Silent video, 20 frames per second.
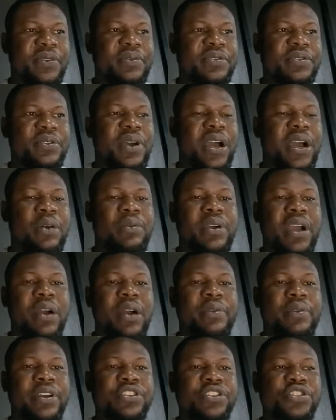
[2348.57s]
So I
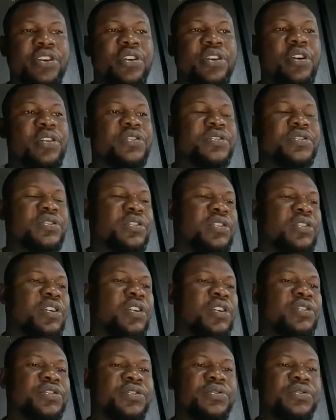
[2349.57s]
will enjoin us
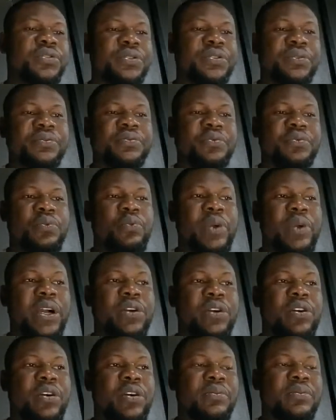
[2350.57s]
all to
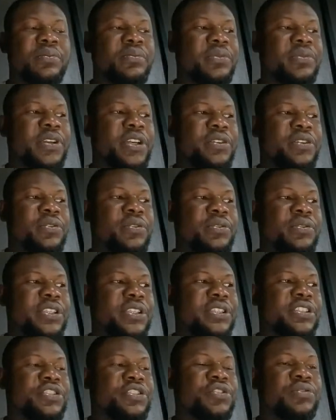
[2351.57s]
welcome,
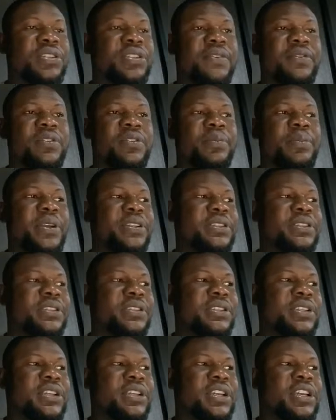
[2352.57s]
this new development,
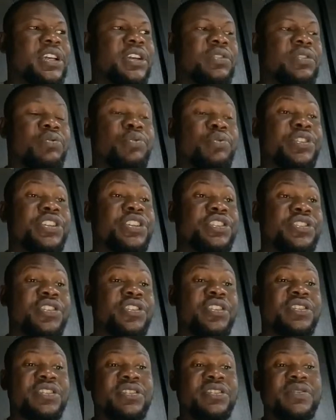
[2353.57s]
which is
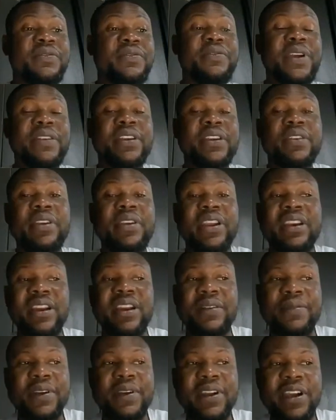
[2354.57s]
just very green in
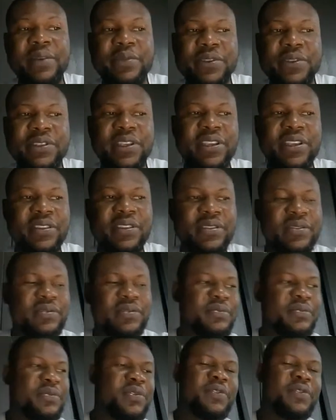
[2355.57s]
Africa, I must say.
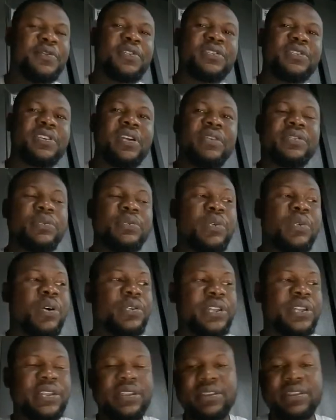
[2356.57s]
Of course, around the
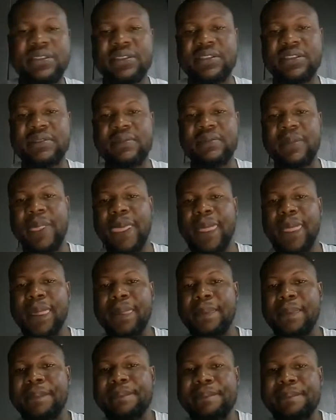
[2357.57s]
world, it's
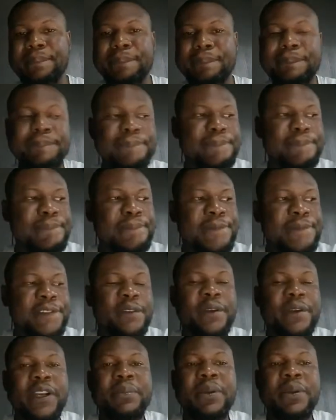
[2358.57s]

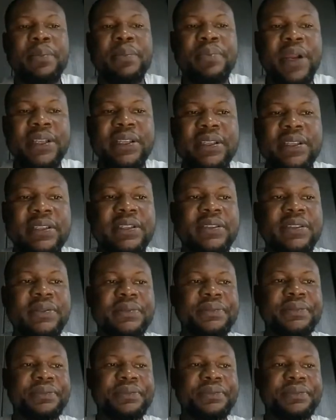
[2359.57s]
already been practiced.